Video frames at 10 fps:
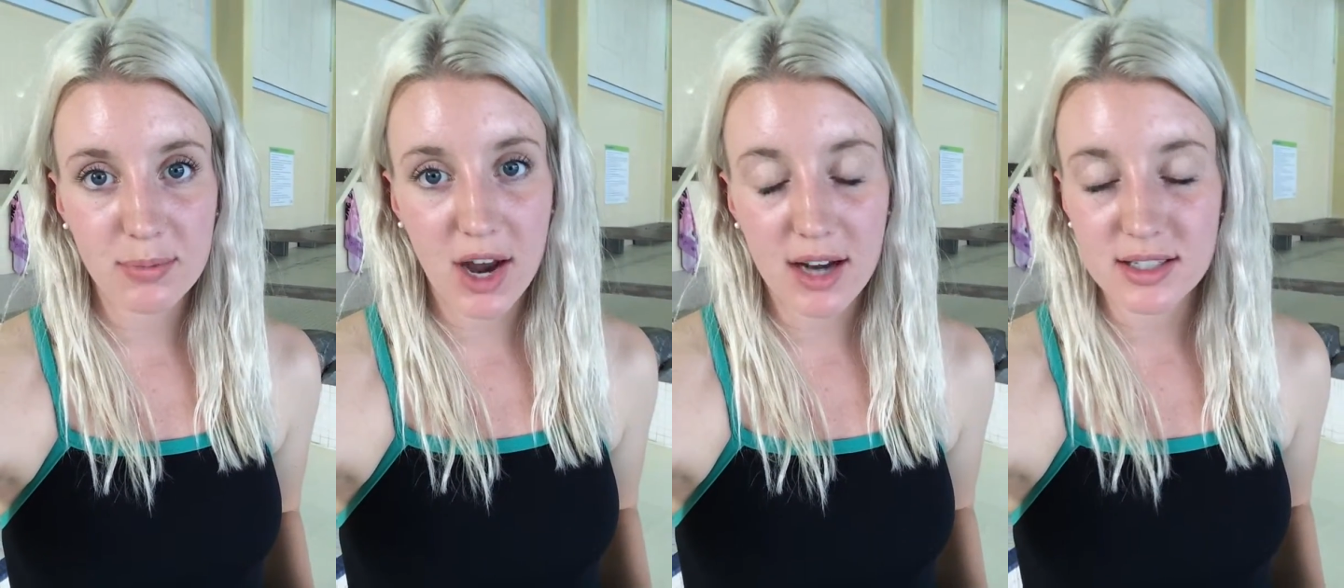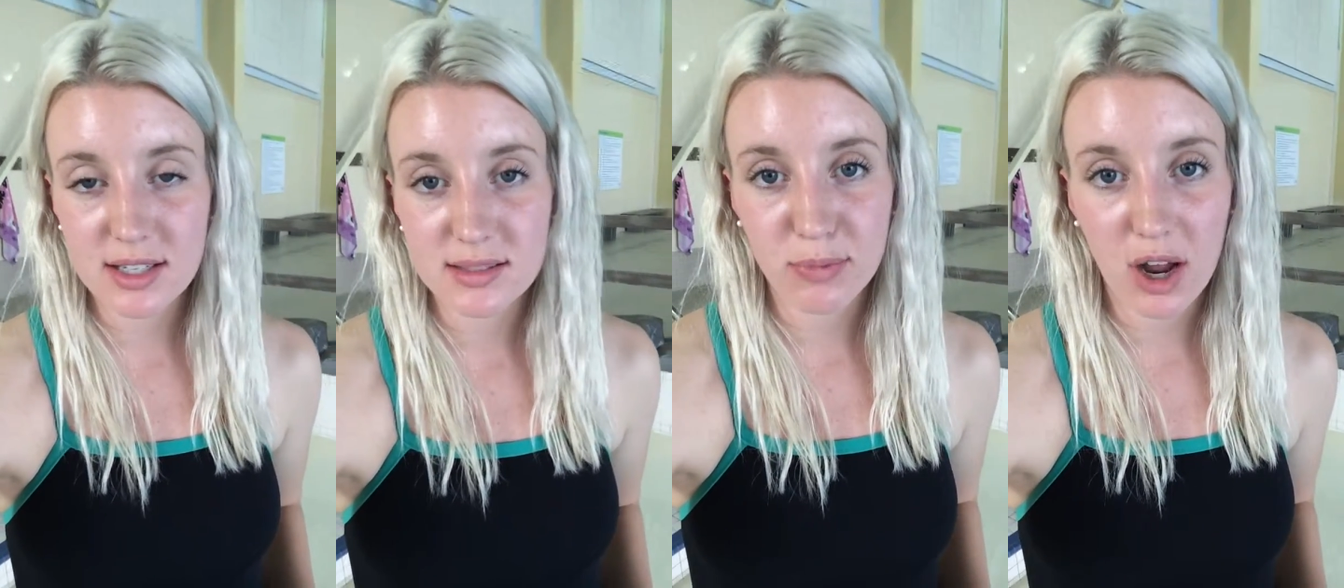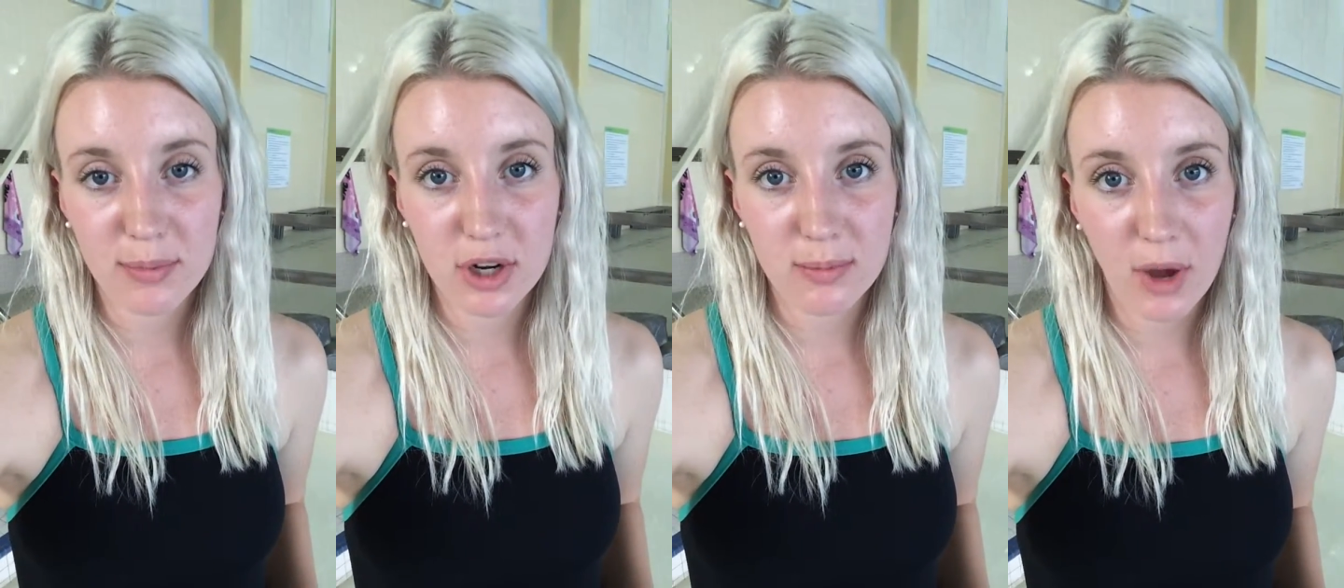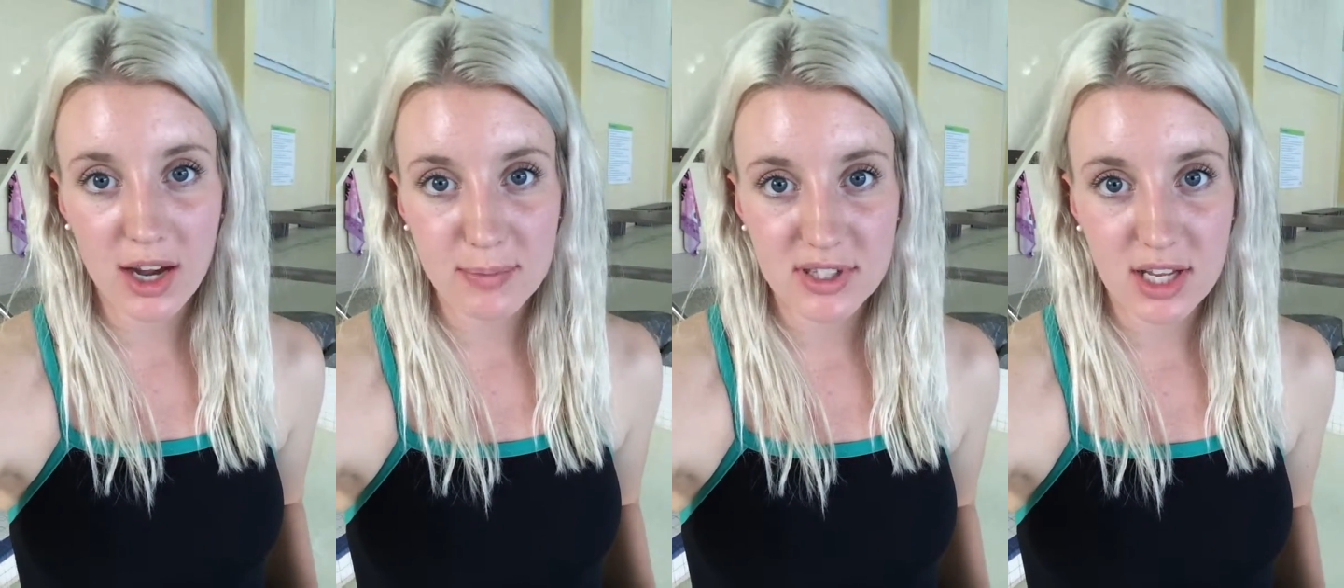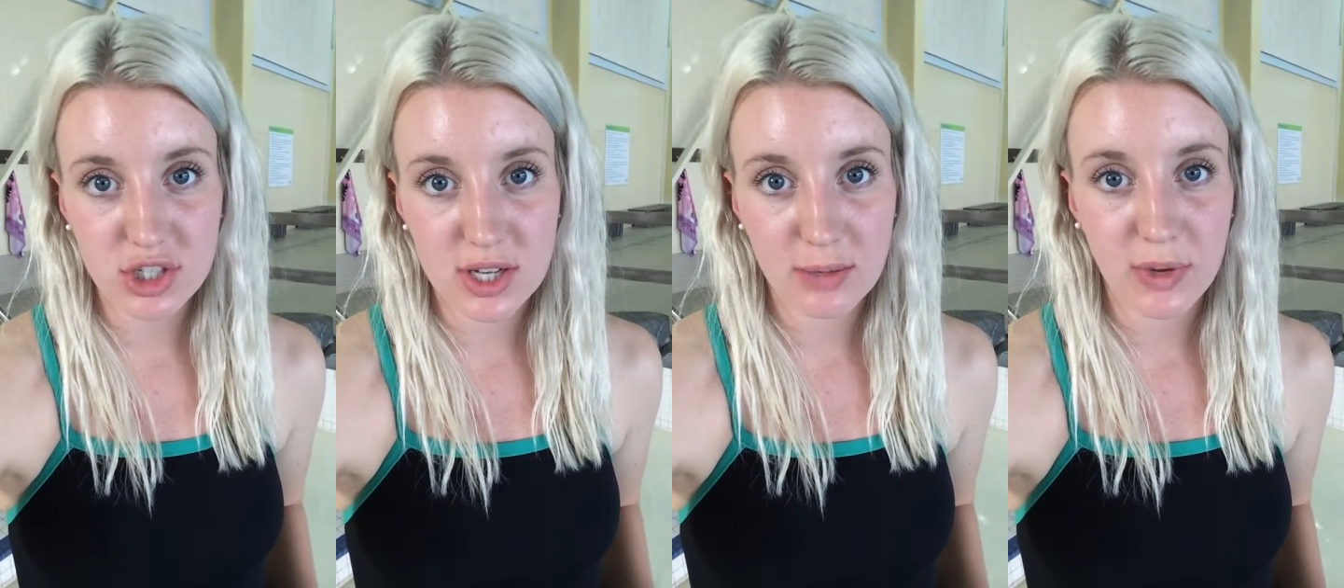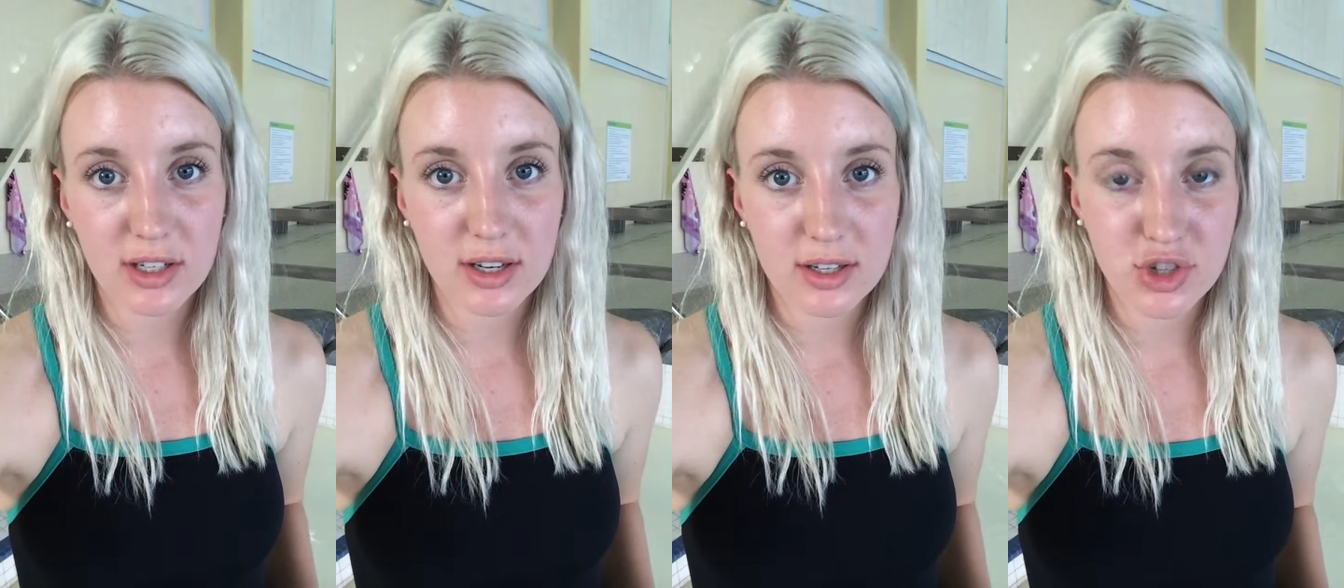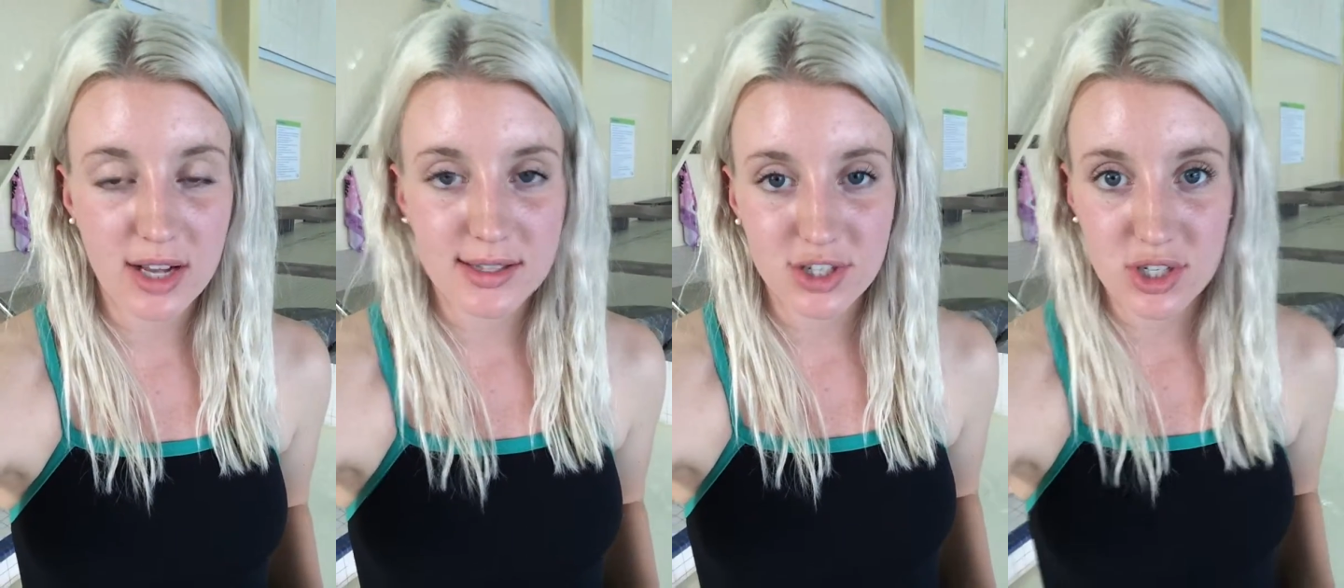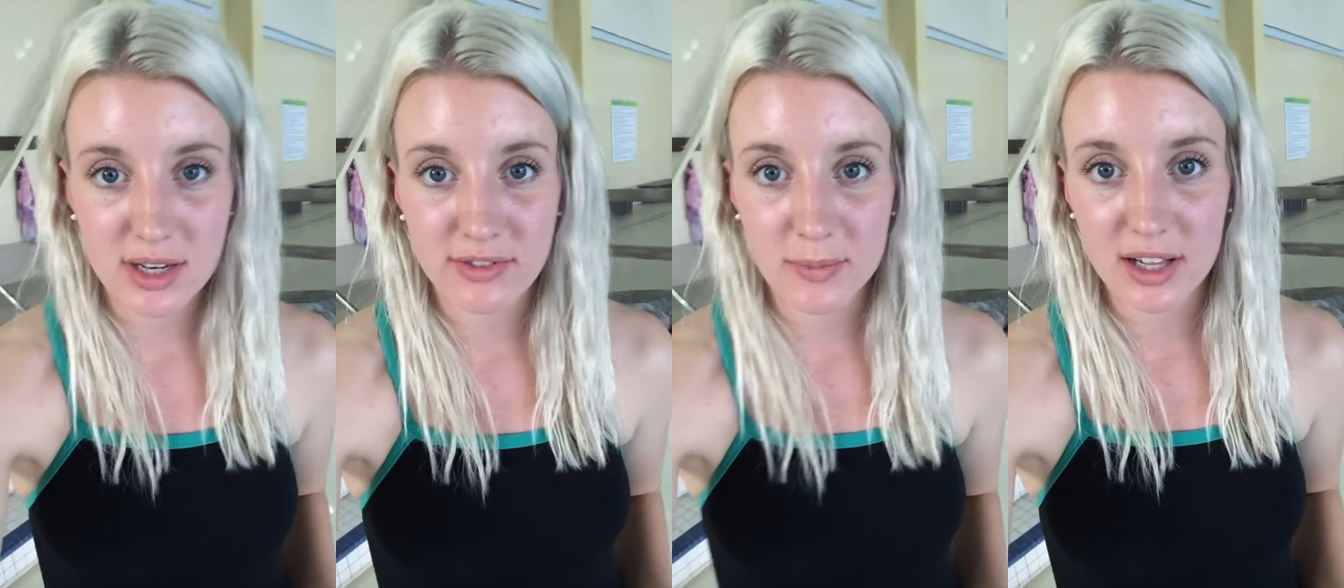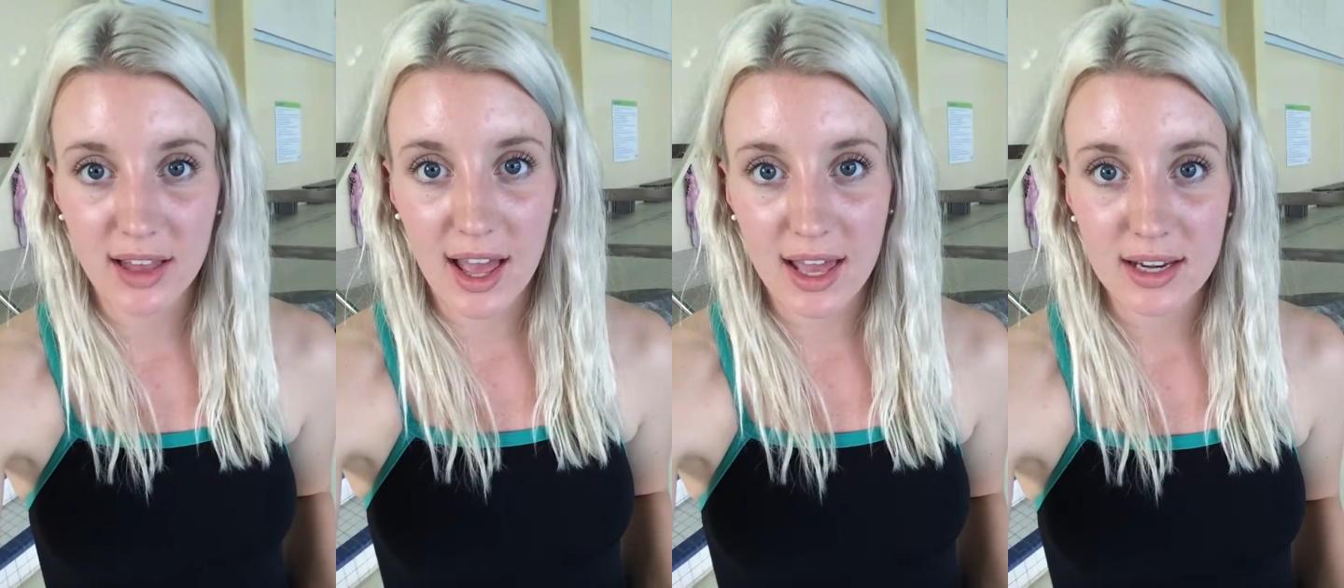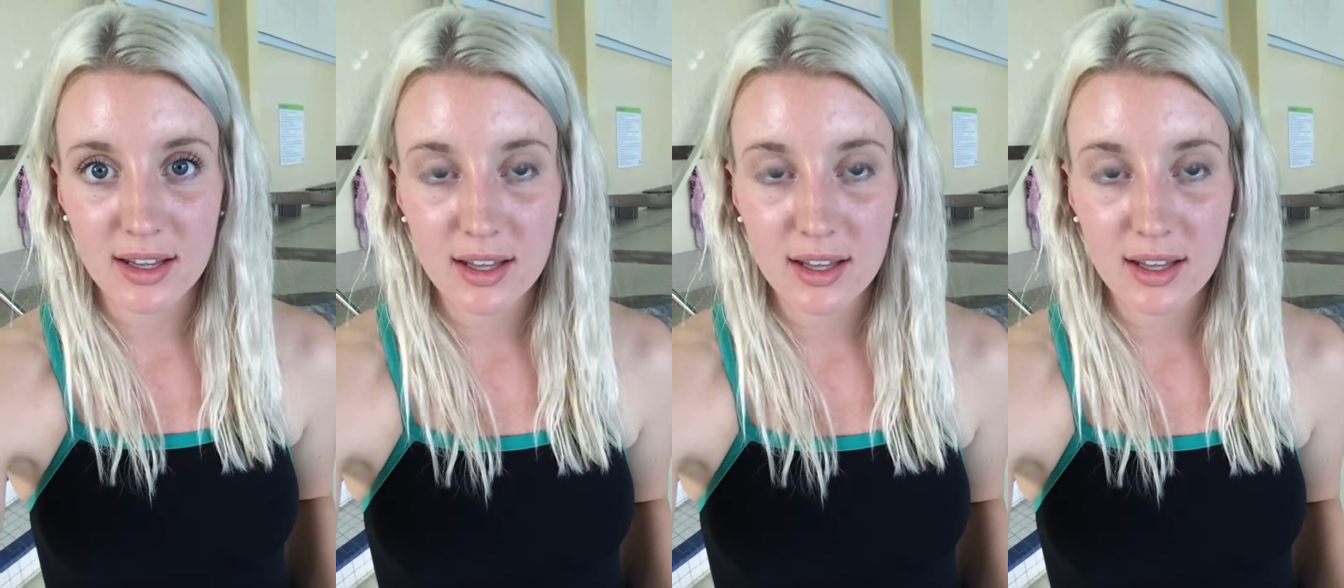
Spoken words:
practice proper body positioning when transitioning from a glide,